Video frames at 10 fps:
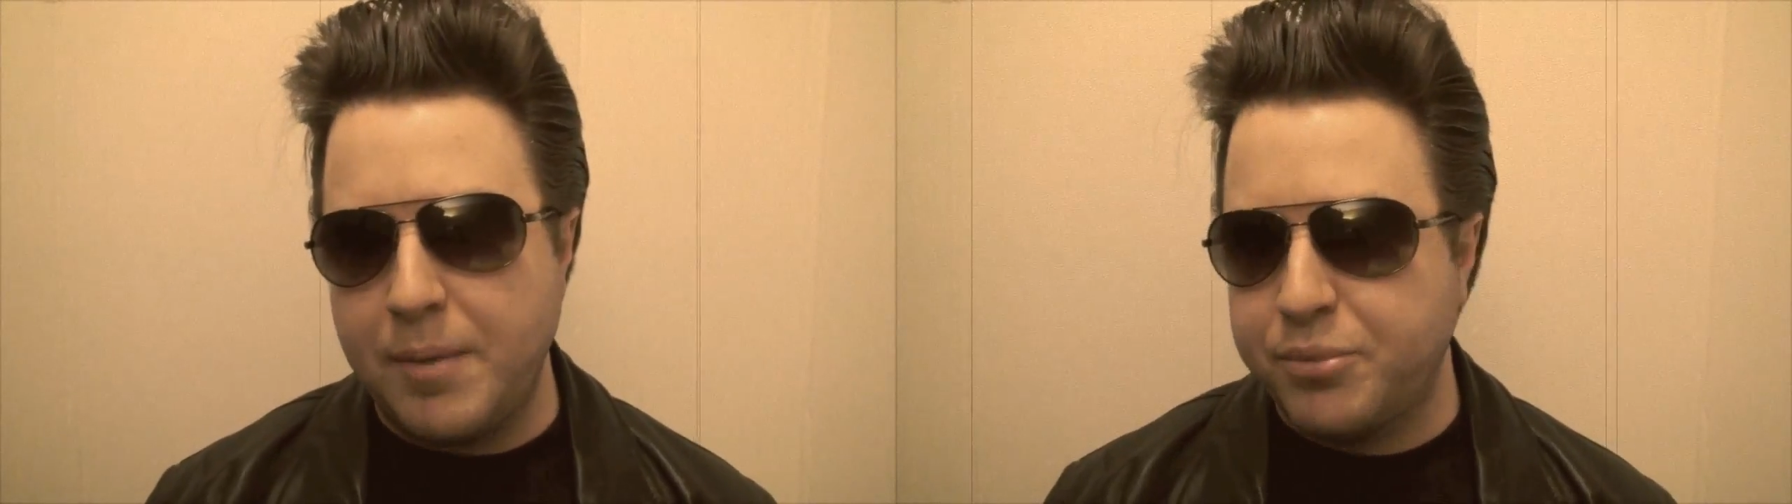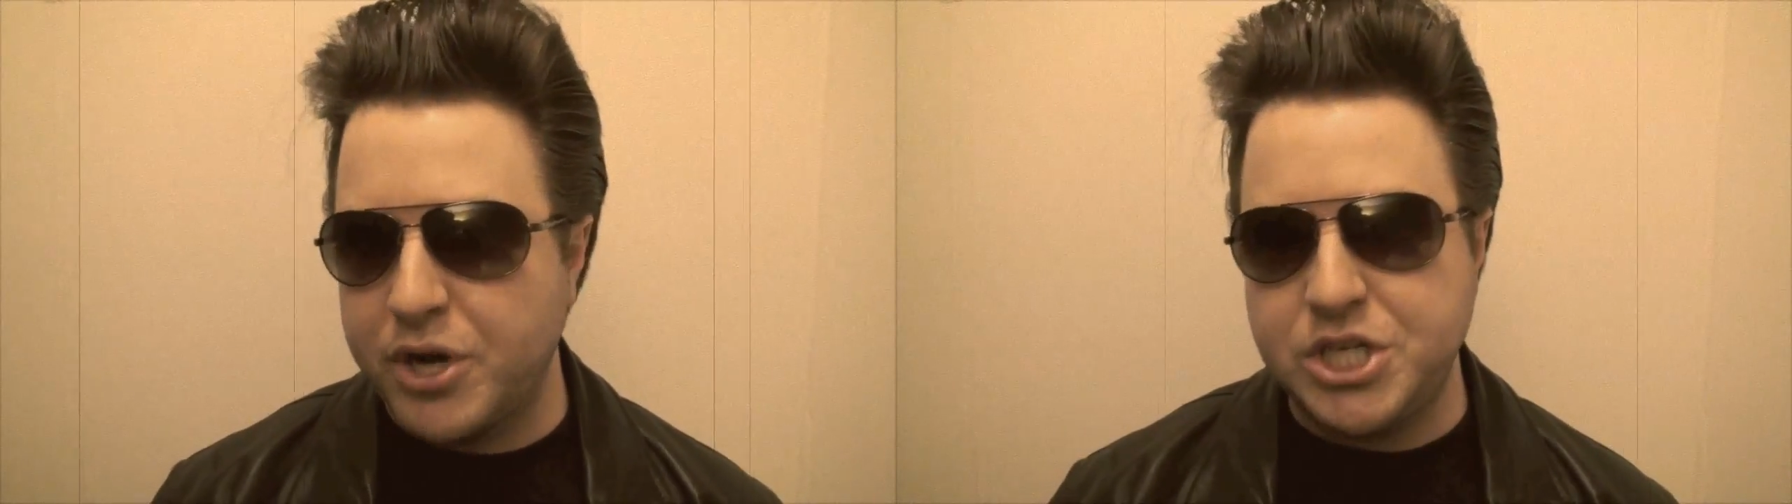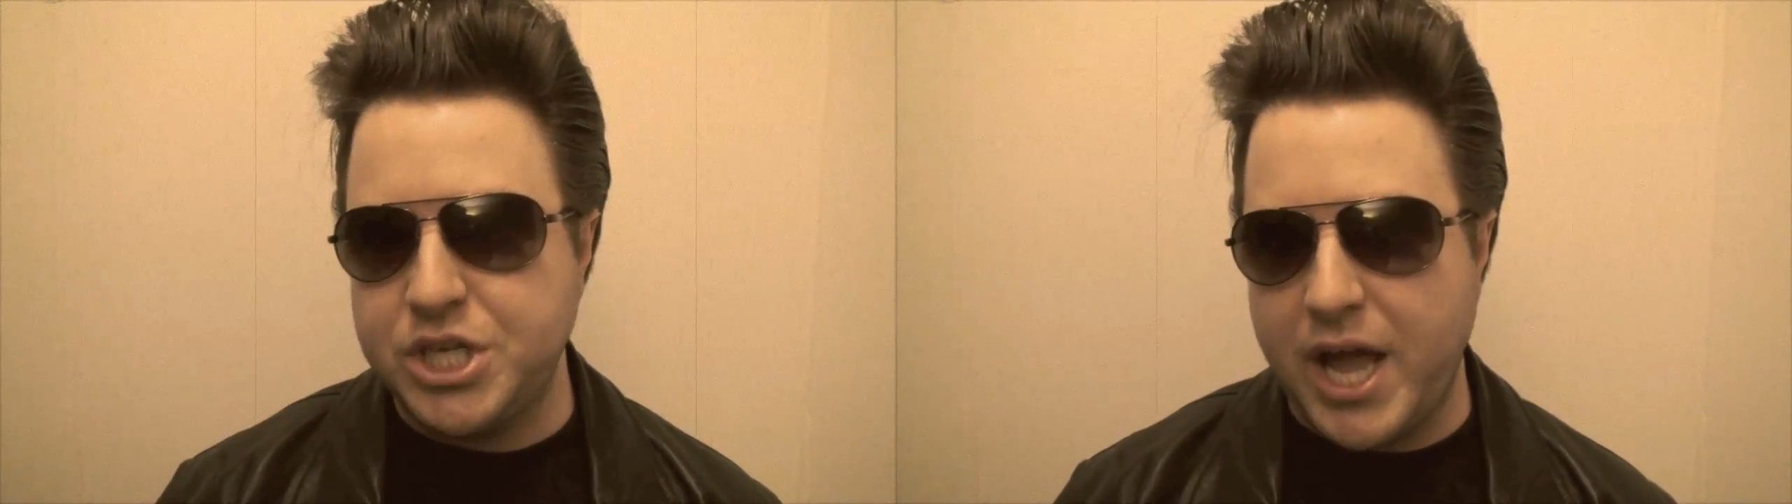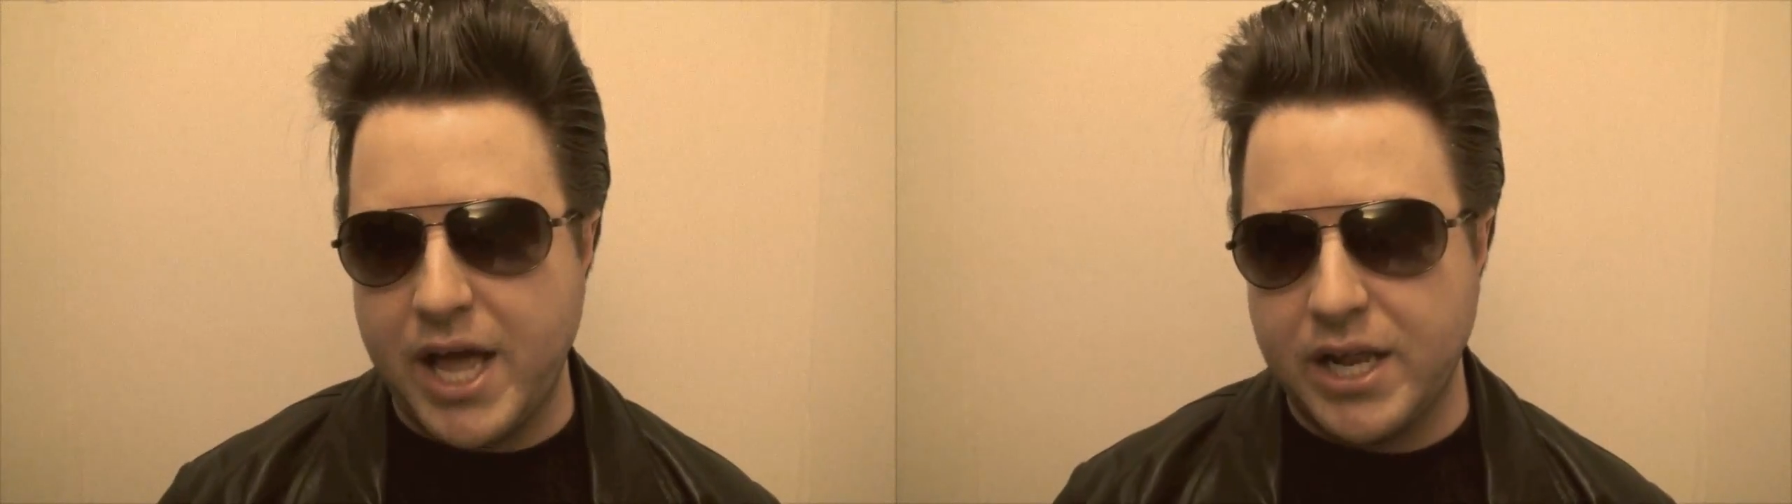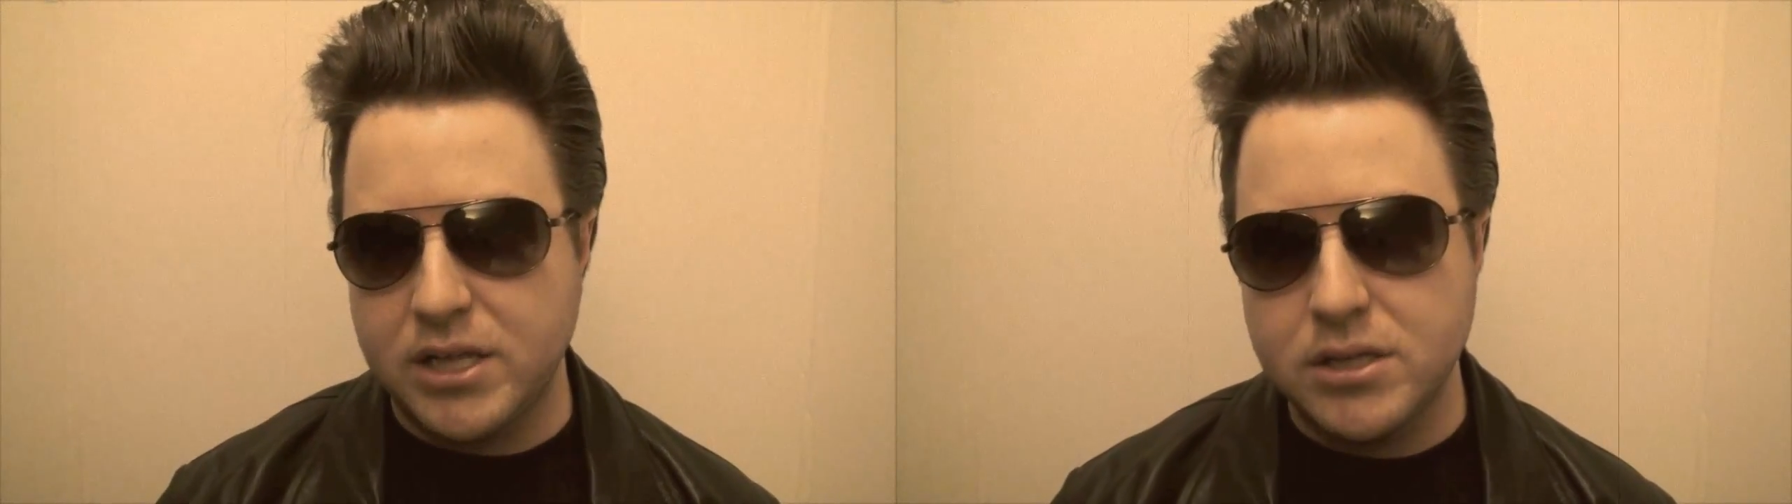I
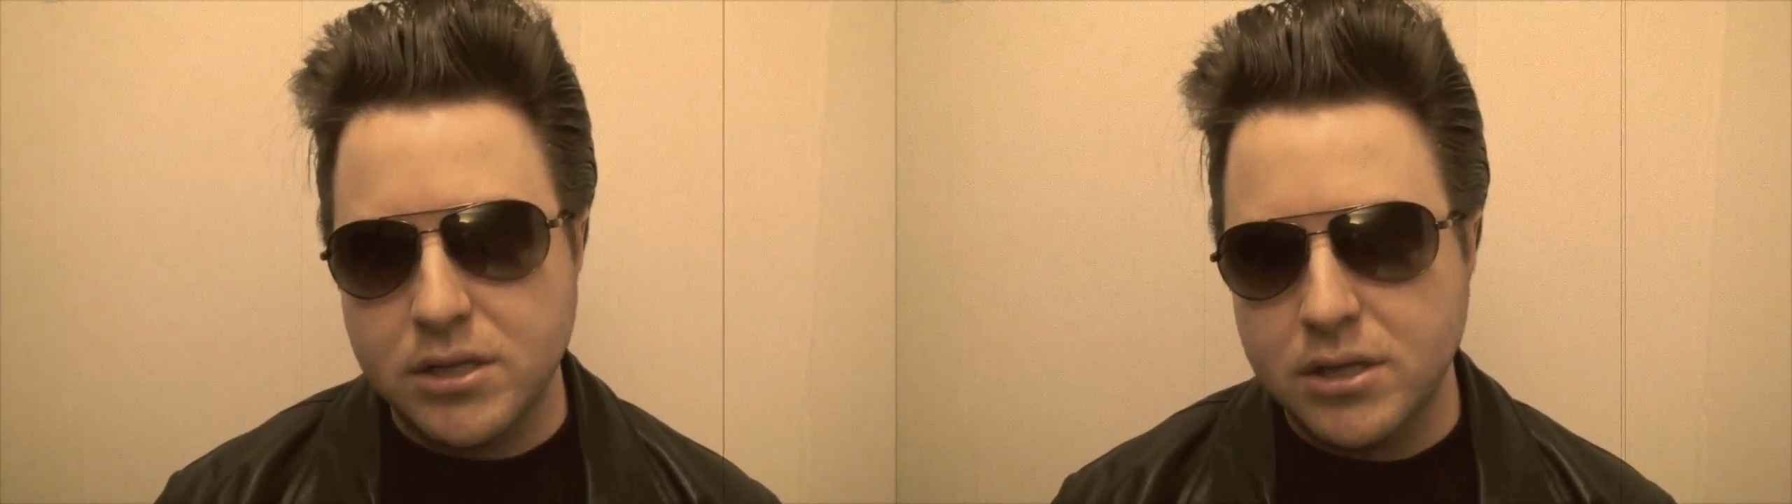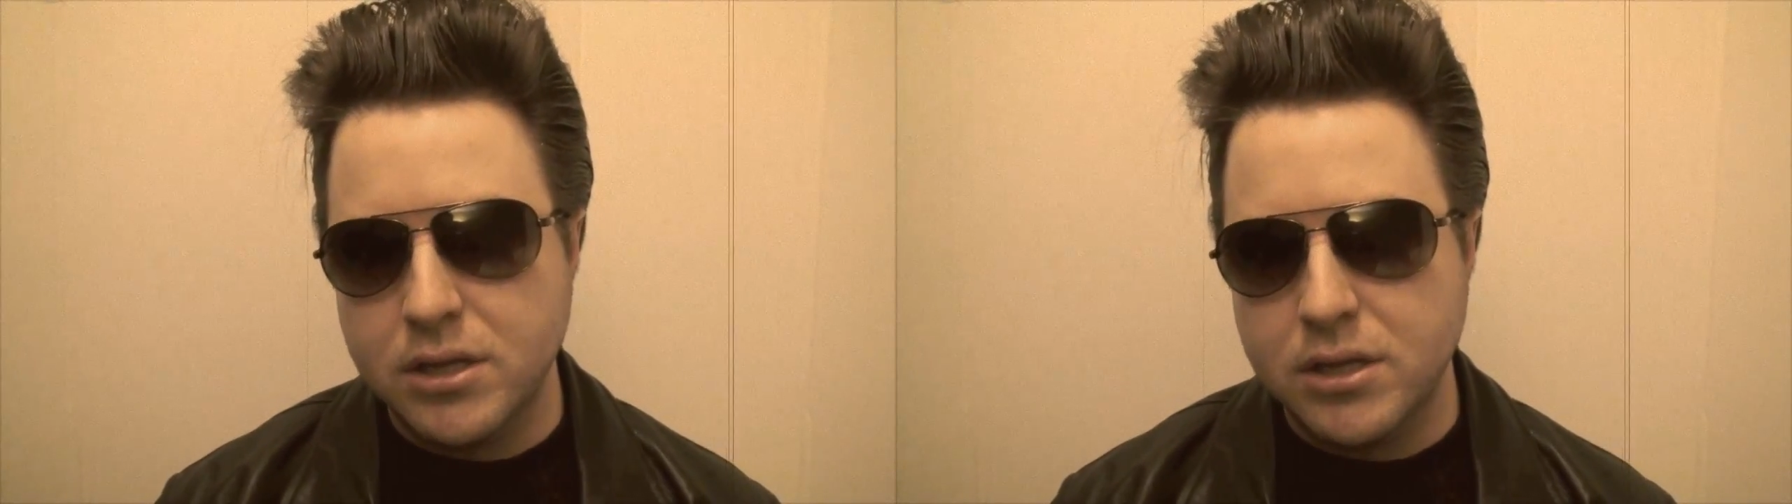appreciate it.